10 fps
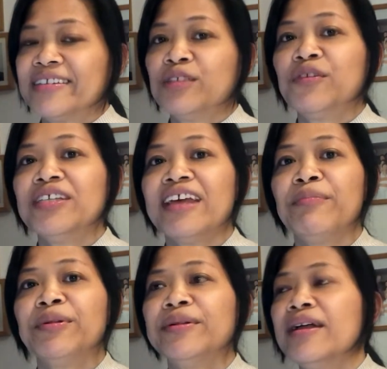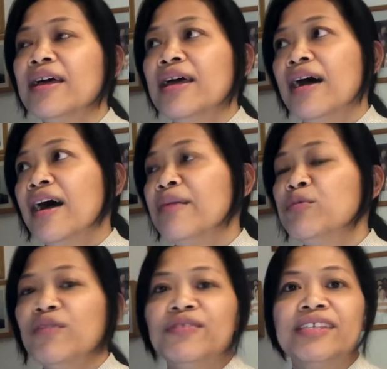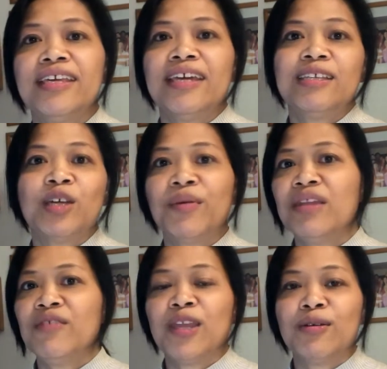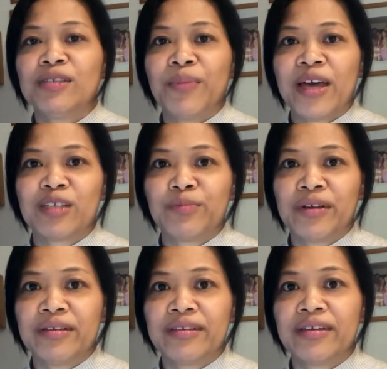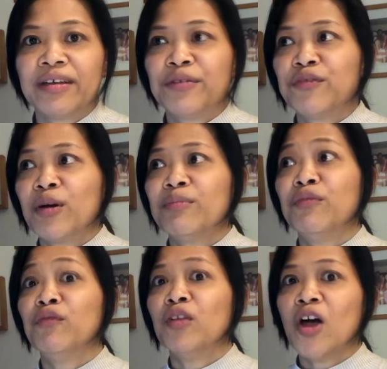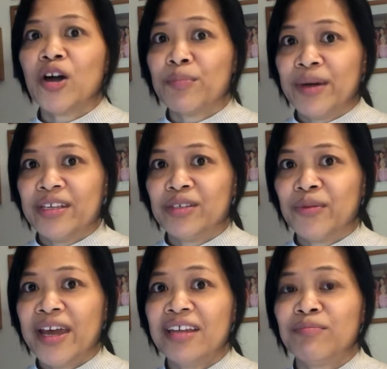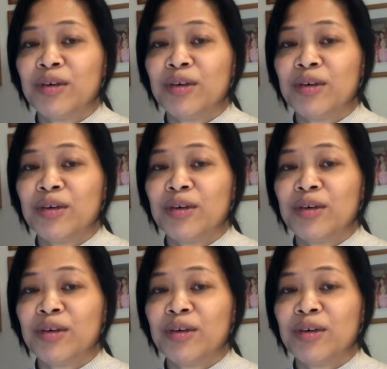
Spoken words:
So for example, we've seen so many videos the past month from Vlogmas, right?